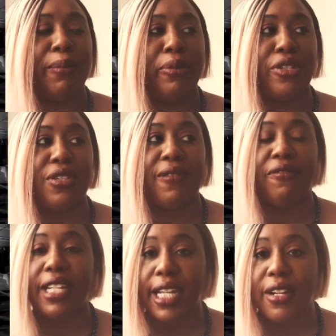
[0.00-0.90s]

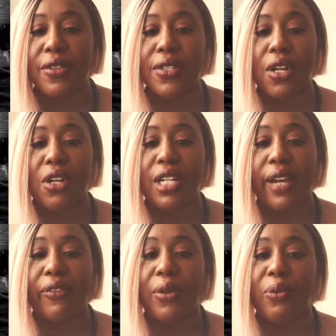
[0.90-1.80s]
producing videos on
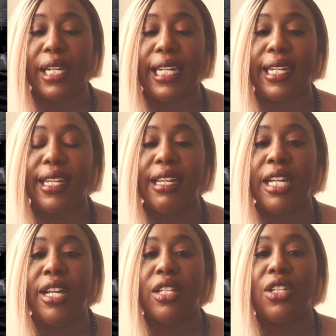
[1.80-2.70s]
every week.
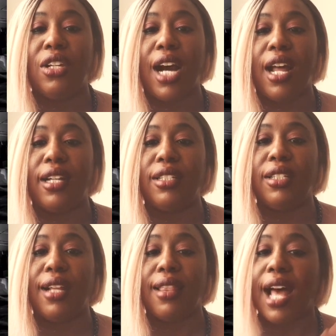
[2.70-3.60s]
You got
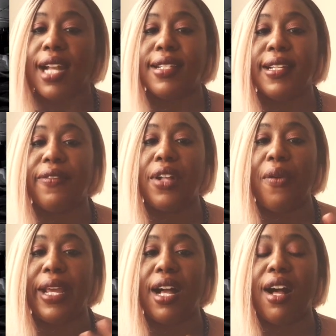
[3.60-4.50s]
a lot of stuff
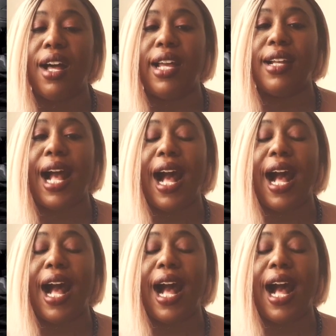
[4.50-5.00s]
going on.